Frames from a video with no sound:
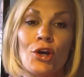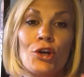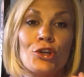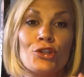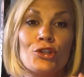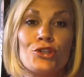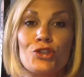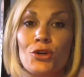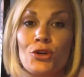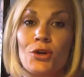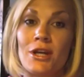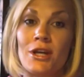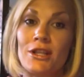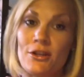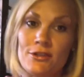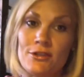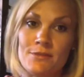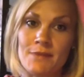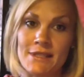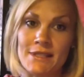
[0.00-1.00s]
during
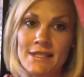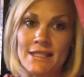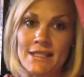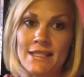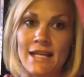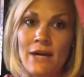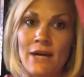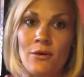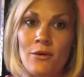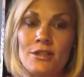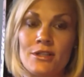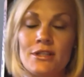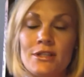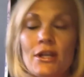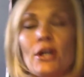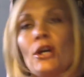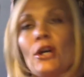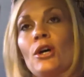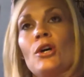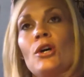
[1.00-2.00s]
those business hours.
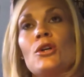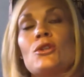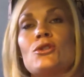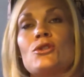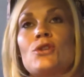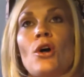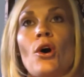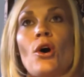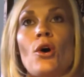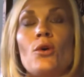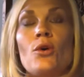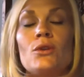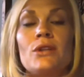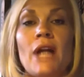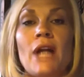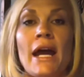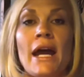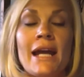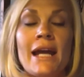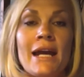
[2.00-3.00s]
So
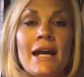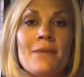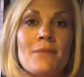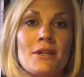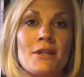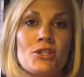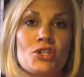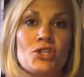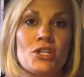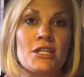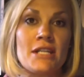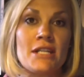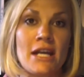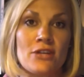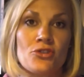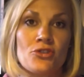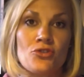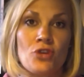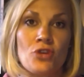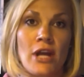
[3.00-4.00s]
like I mentioned
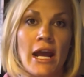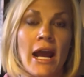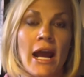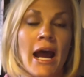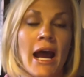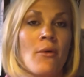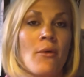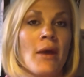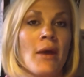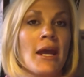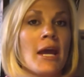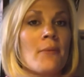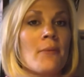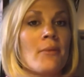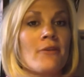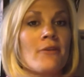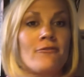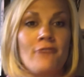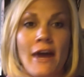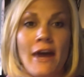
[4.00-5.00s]
yesterday, I wake up
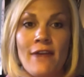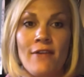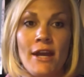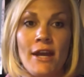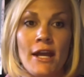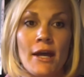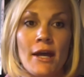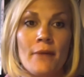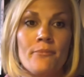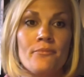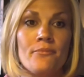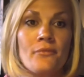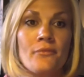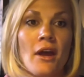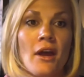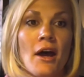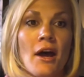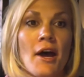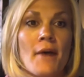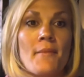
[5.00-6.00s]
at 5 a.m.
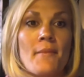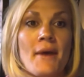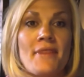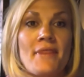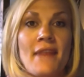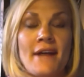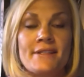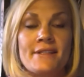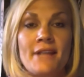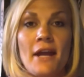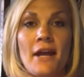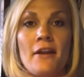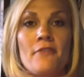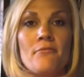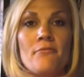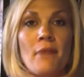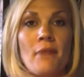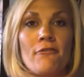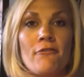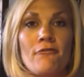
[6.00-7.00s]
And that's kind
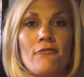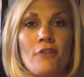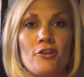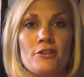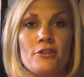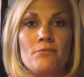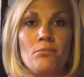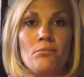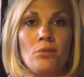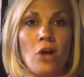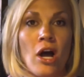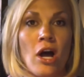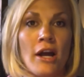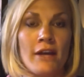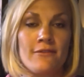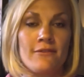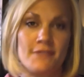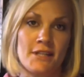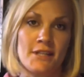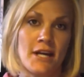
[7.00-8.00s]
of my first block
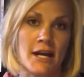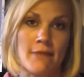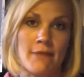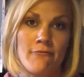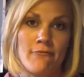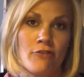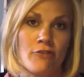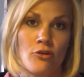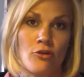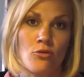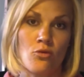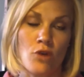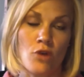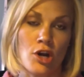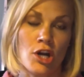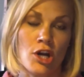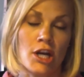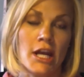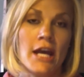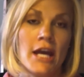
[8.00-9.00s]
of time for work.